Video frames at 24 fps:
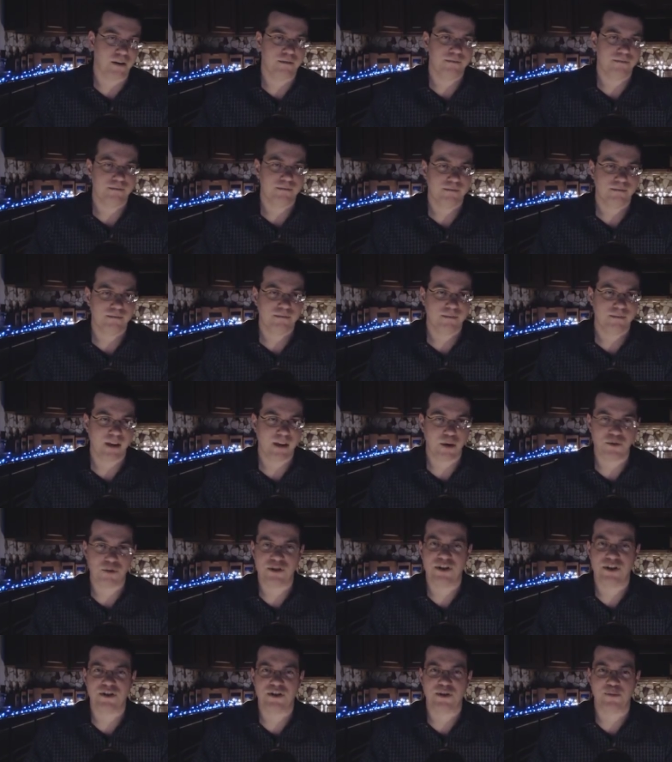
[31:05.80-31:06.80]
Oh,
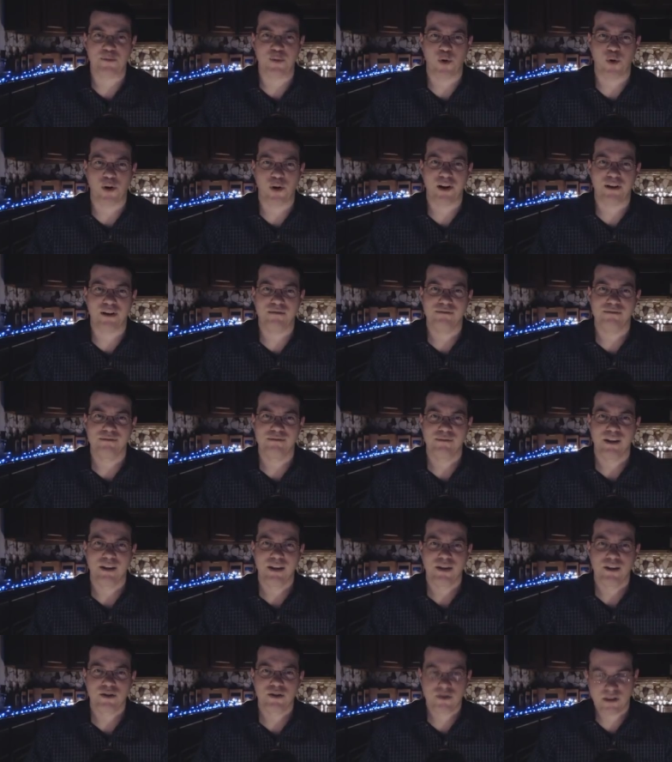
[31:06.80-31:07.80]
that was disappointing.
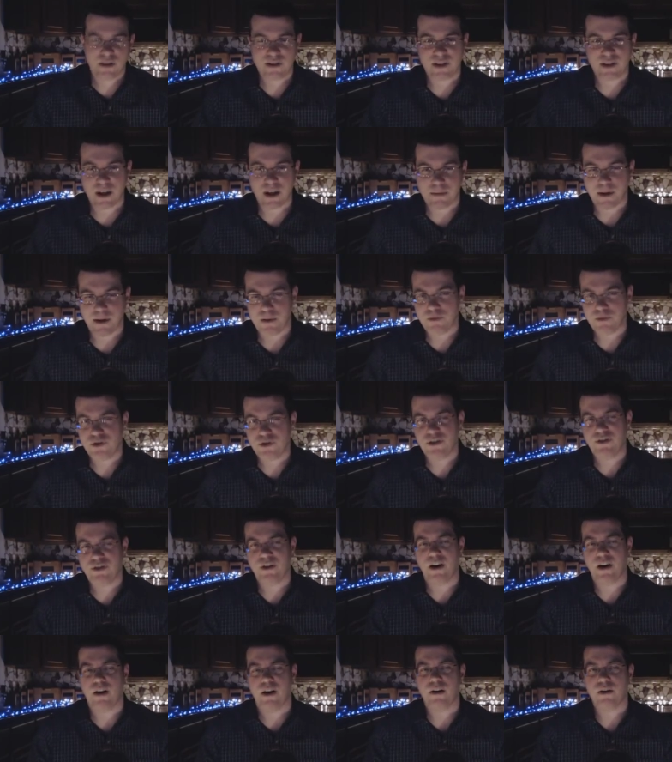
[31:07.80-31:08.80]
So this guy
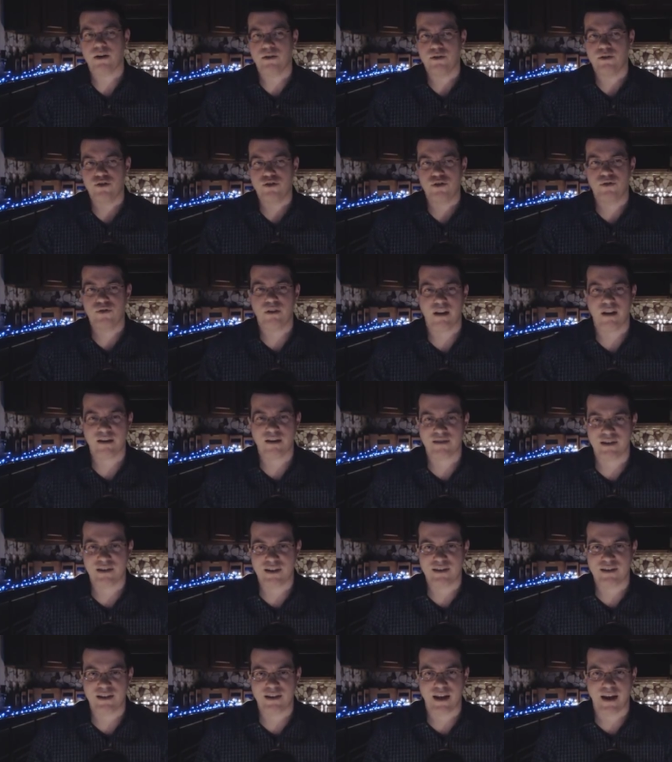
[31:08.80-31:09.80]
publishes an article in two
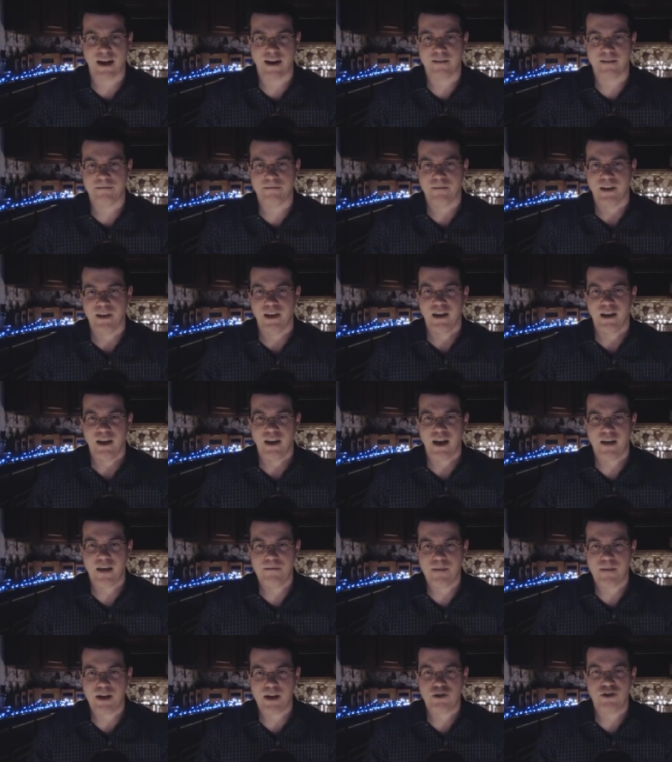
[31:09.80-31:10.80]
thousand ten
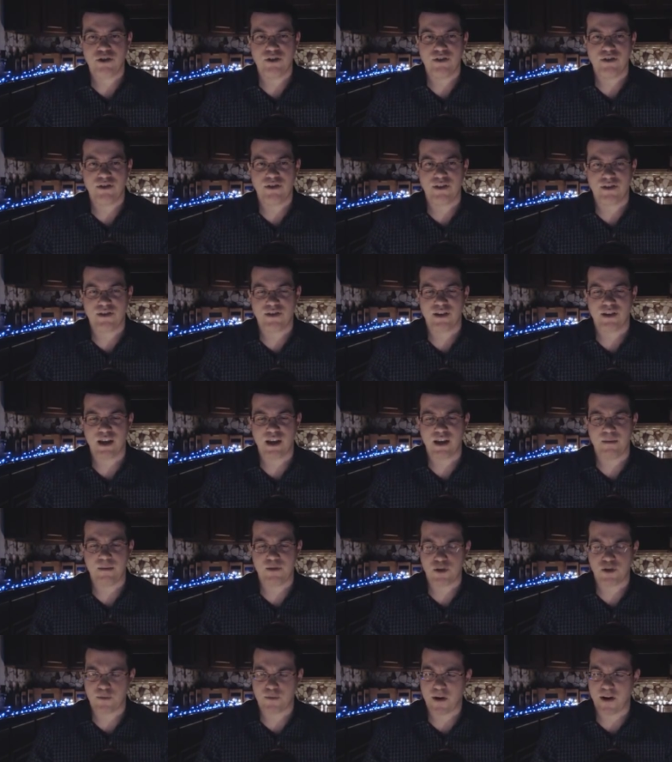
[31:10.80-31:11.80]
and mentions the
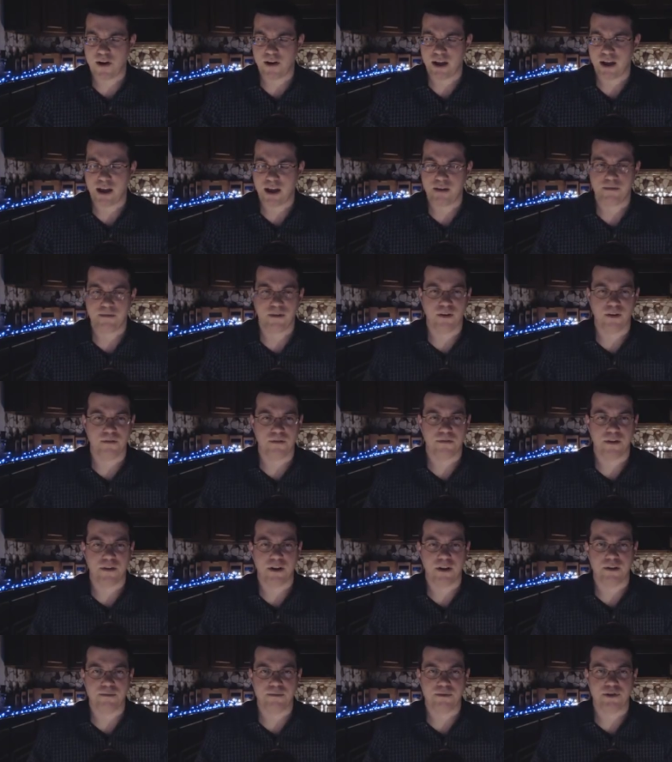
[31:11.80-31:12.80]
same small handful of
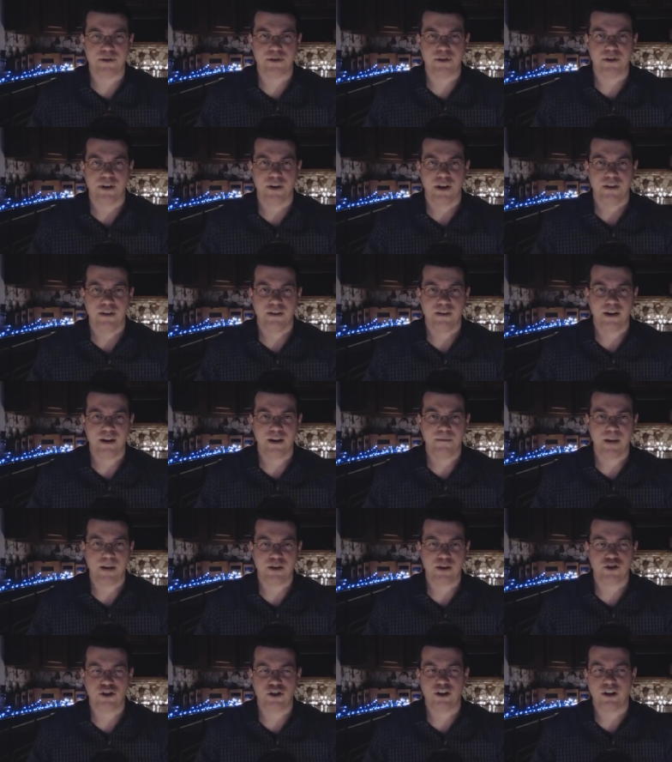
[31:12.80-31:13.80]
films that he
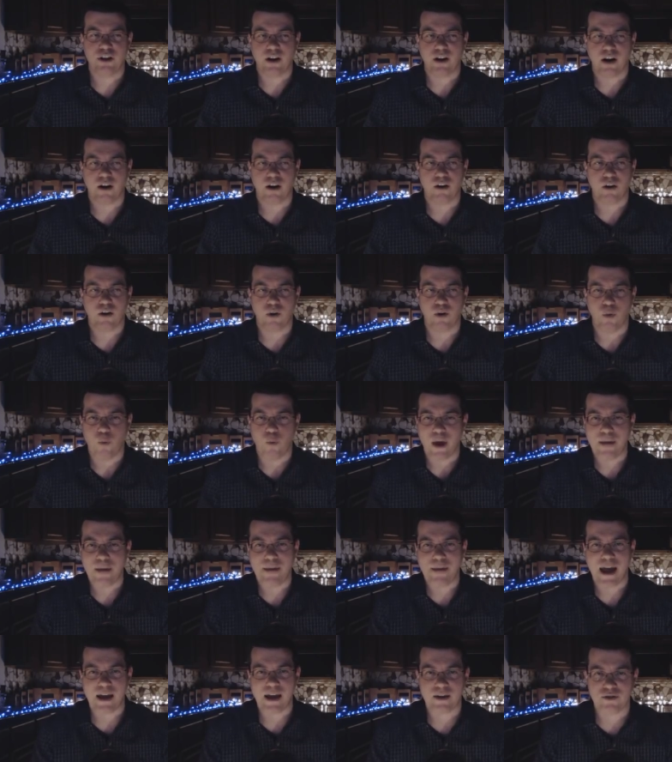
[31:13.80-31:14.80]
mentioned in an article
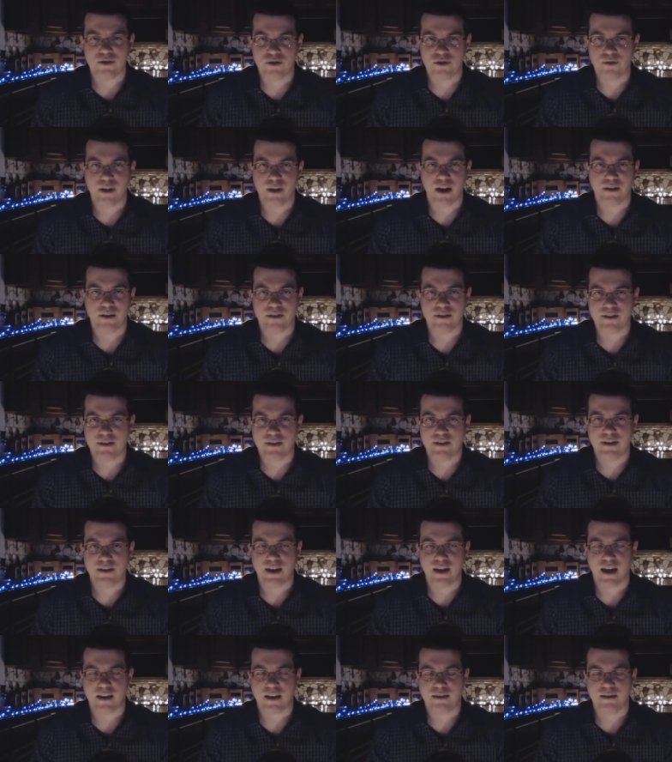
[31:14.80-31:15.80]
way back in two thousand
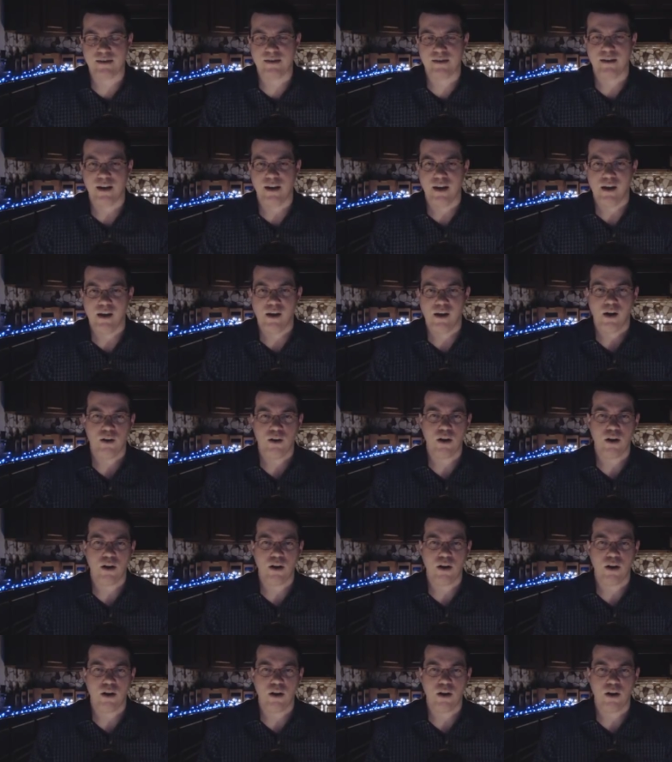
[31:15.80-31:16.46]
six,